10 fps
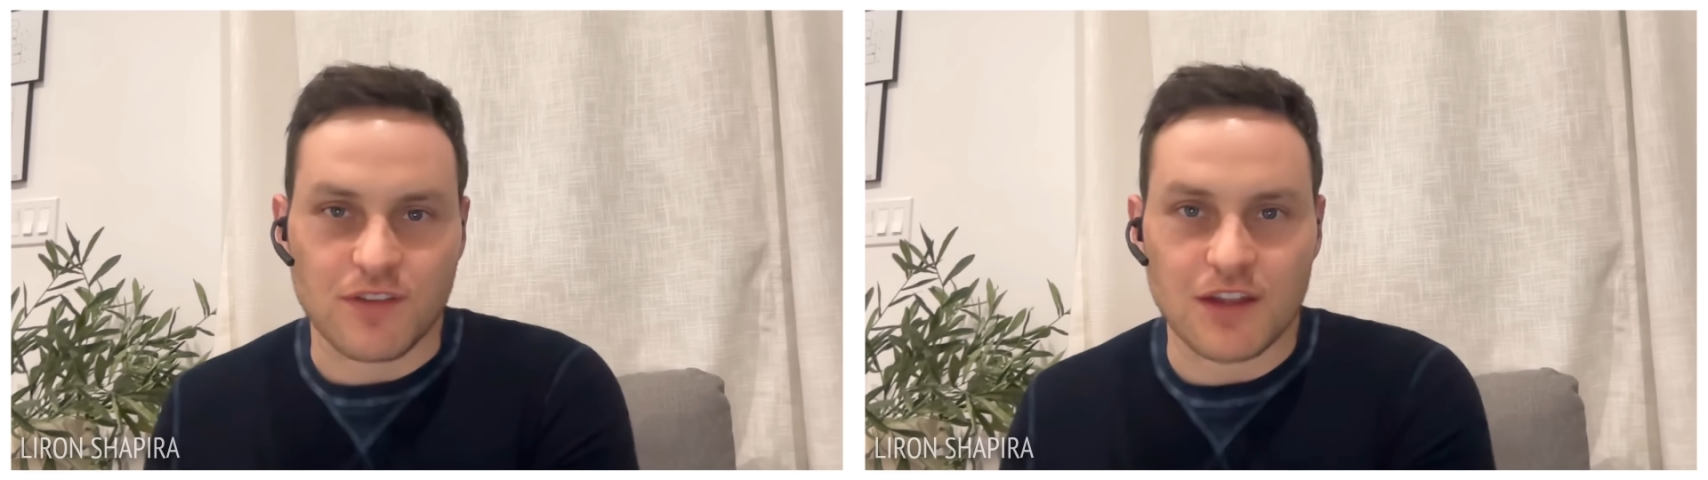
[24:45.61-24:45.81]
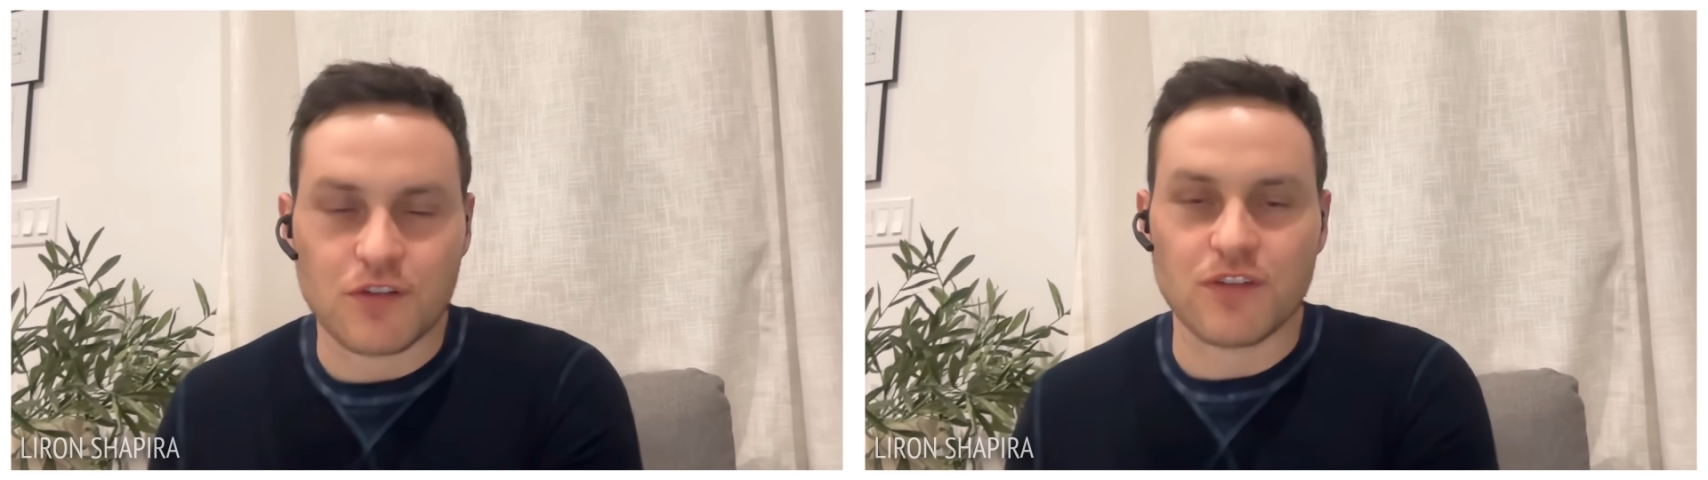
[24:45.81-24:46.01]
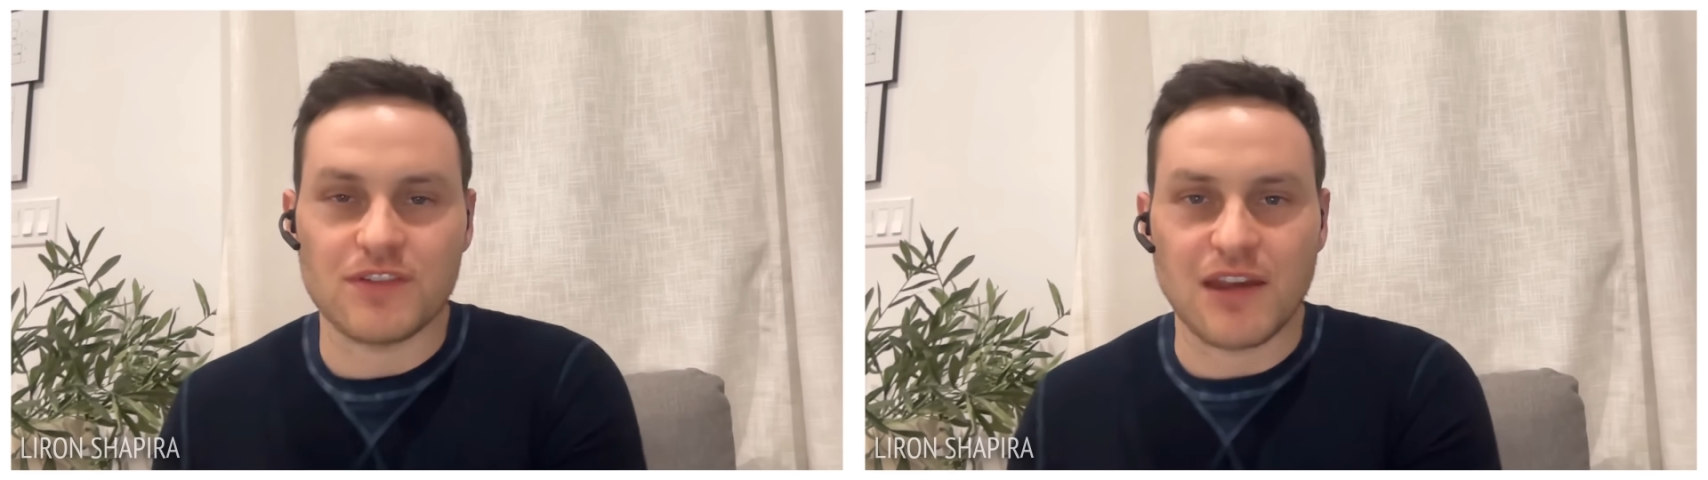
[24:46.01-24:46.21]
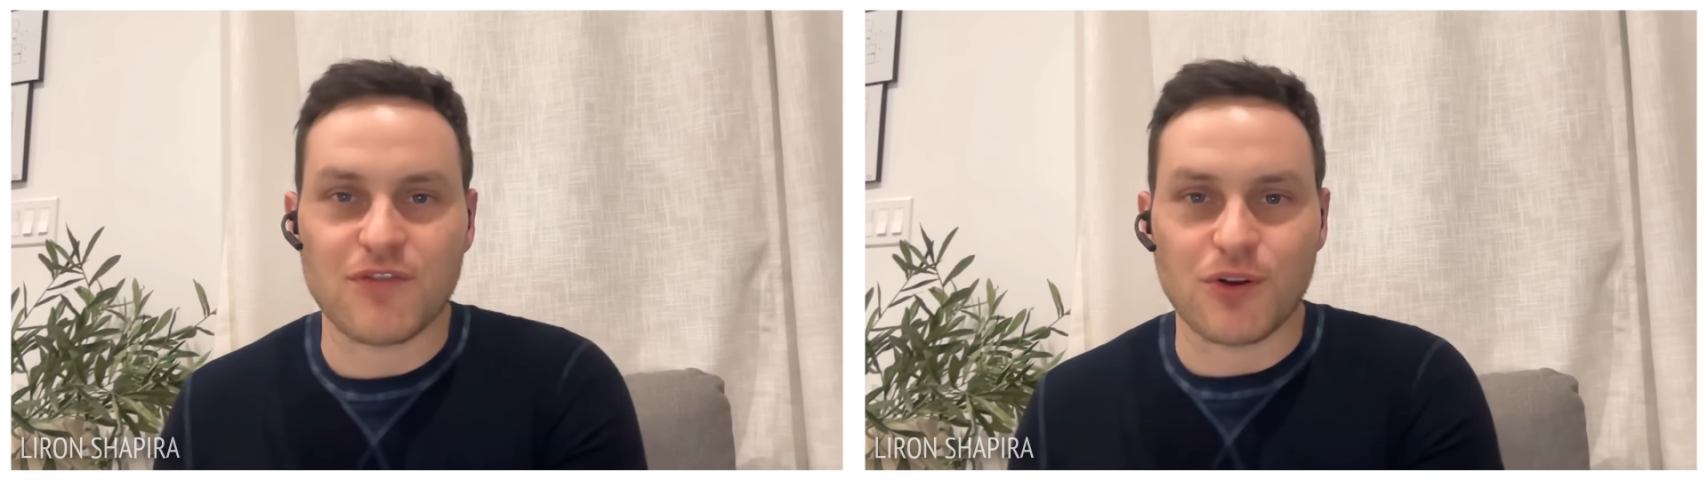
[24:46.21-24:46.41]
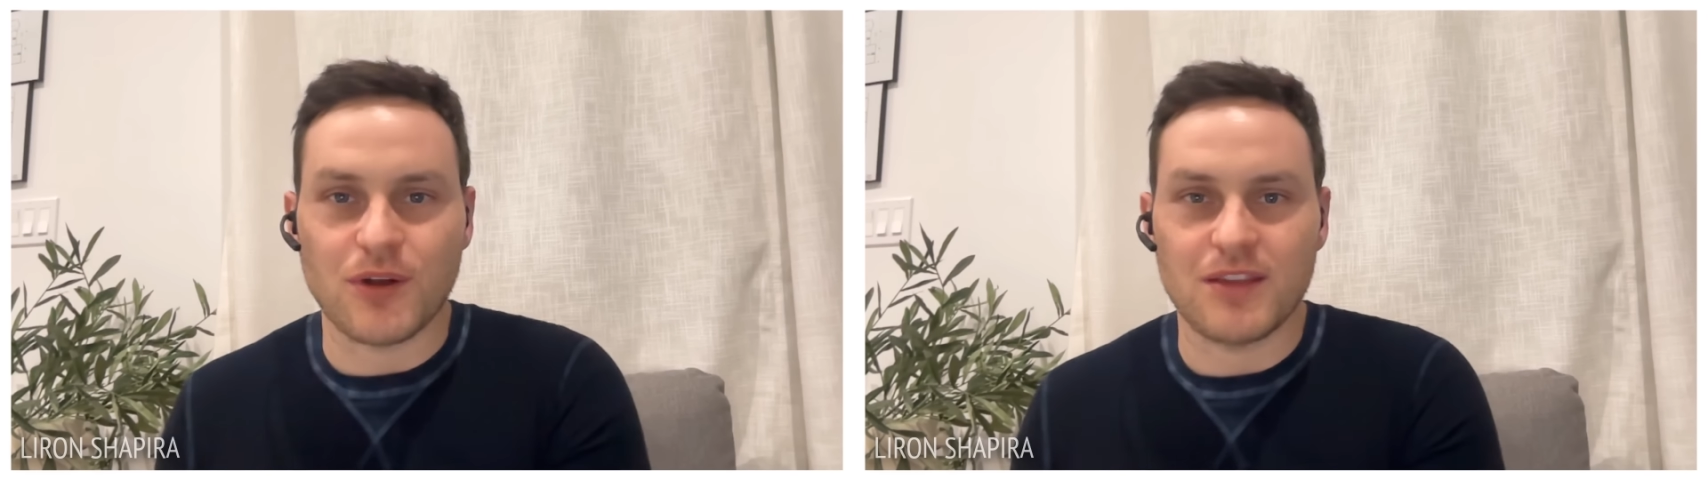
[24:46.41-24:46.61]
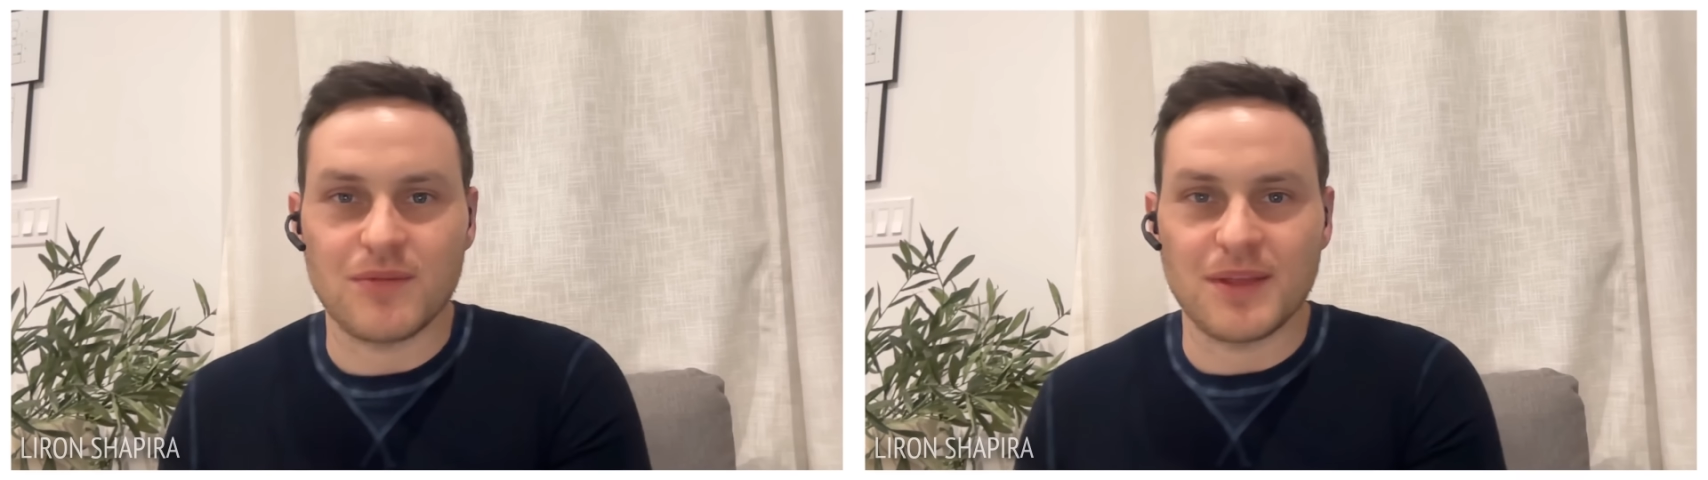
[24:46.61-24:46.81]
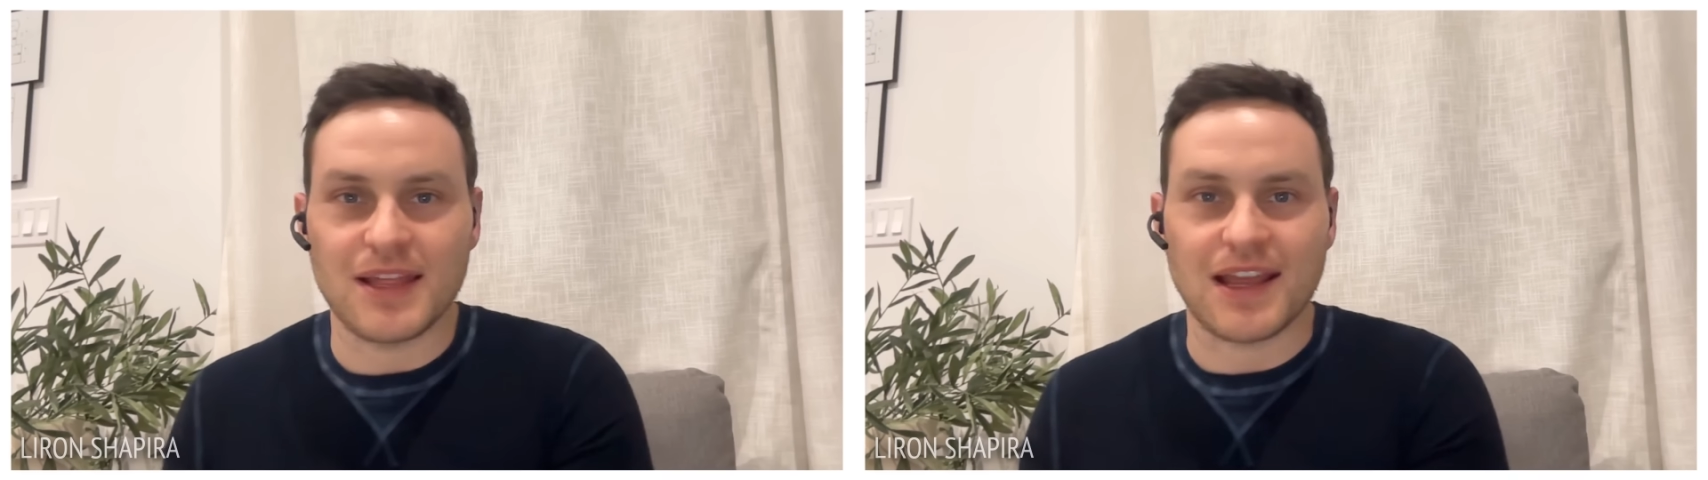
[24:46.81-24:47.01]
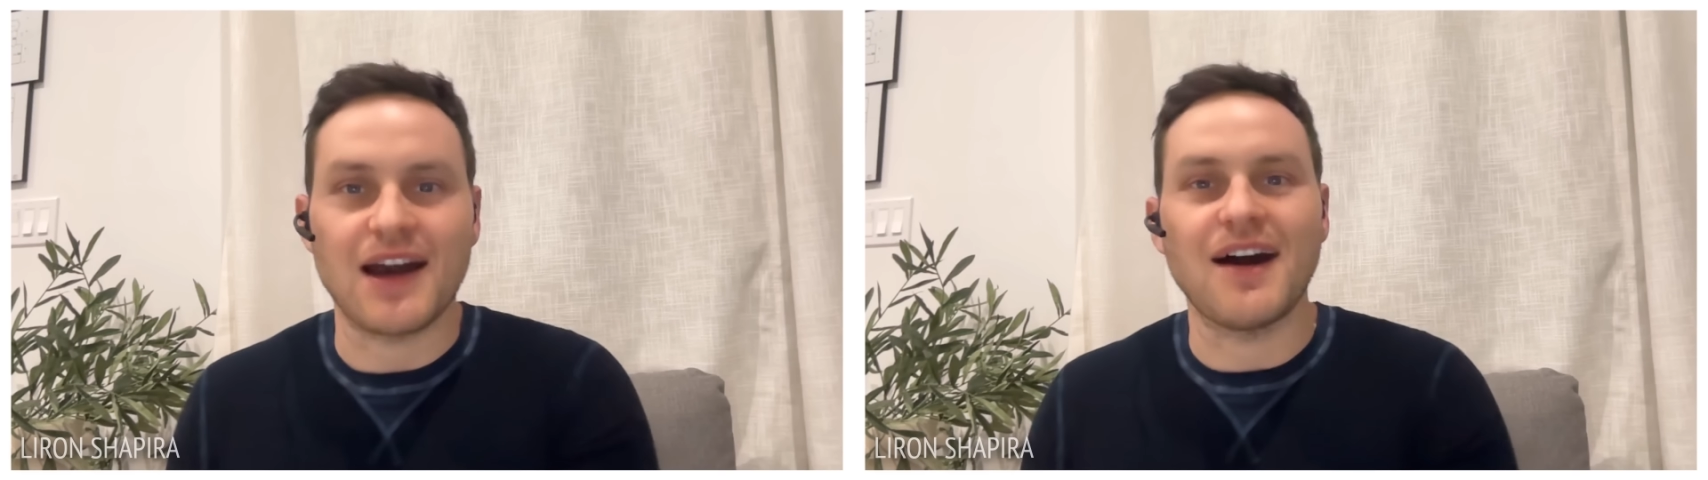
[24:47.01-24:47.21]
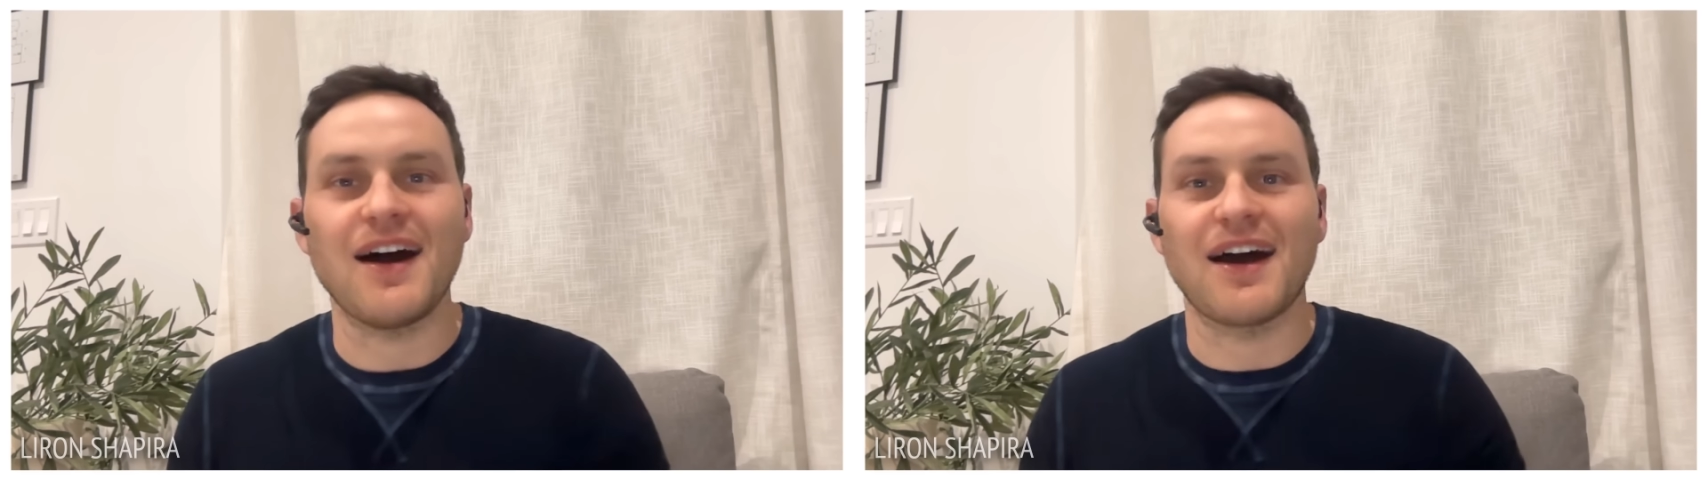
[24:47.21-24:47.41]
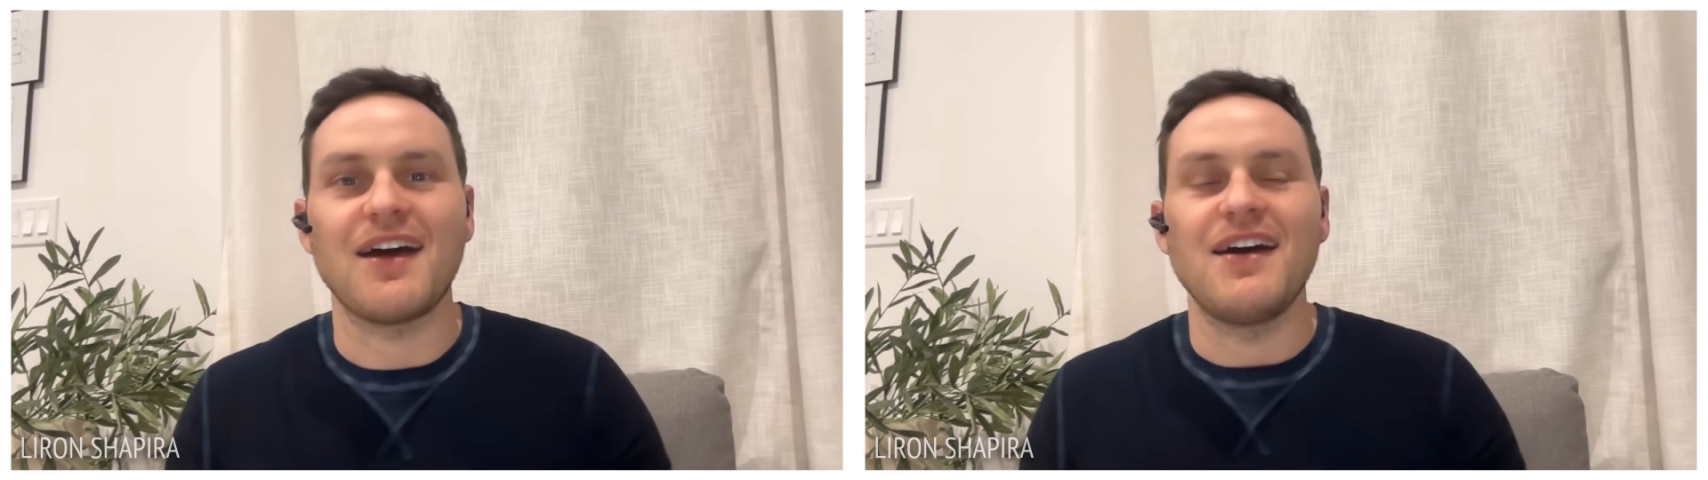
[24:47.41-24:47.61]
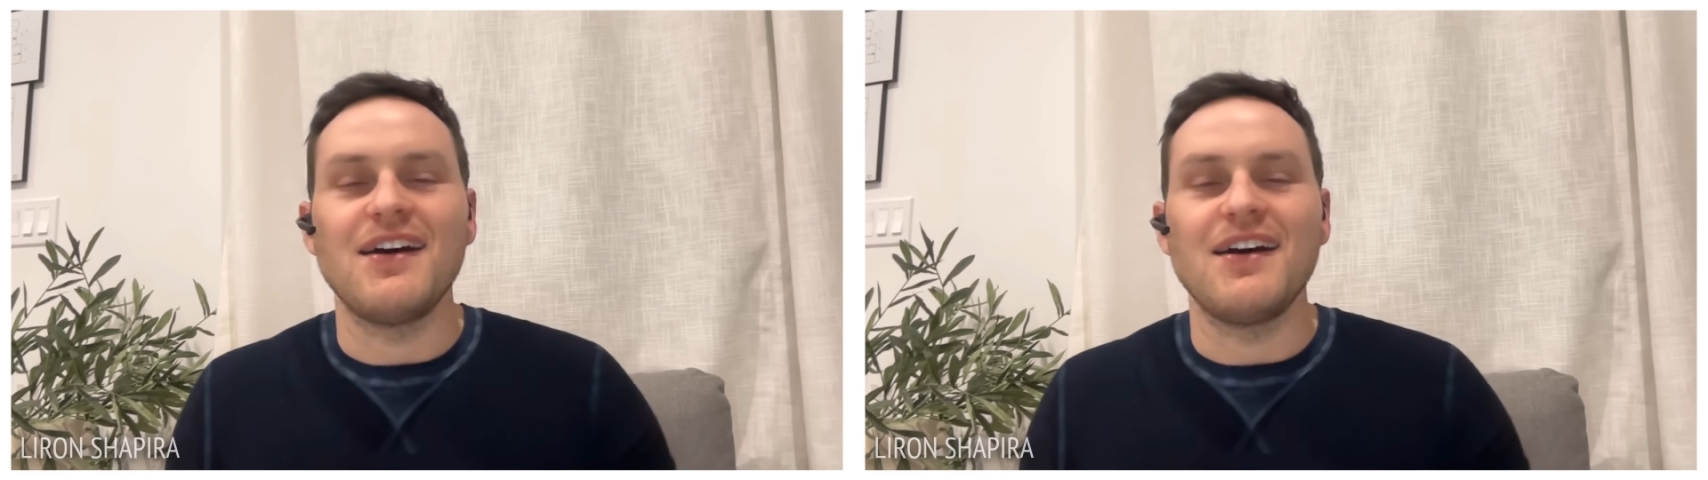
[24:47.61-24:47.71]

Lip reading: It's just never going to be like, aha,